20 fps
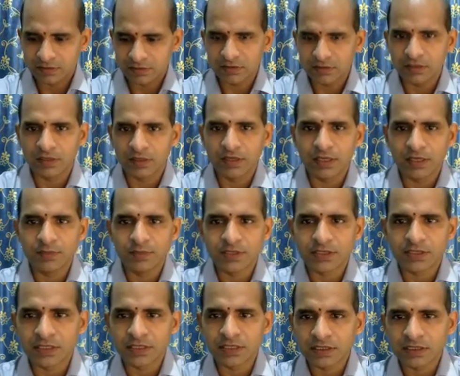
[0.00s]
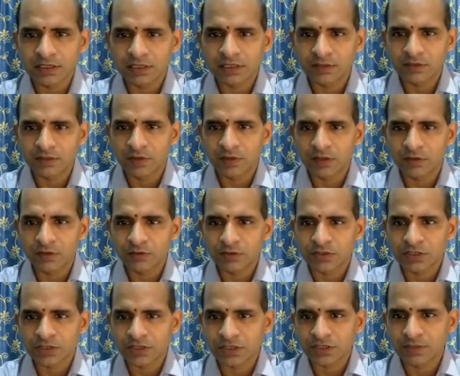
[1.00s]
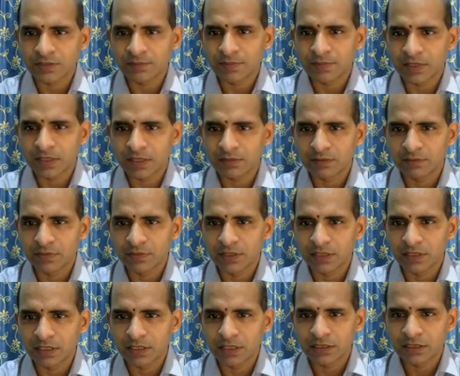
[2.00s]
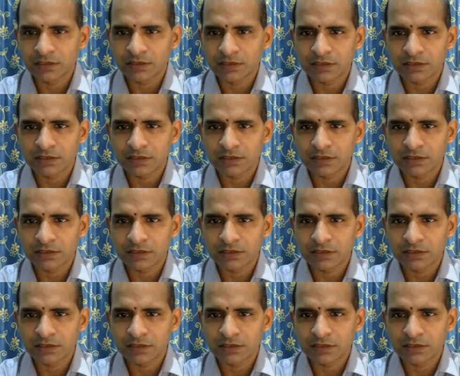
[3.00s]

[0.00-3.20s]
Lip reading: The name is there. I want to change the pen number as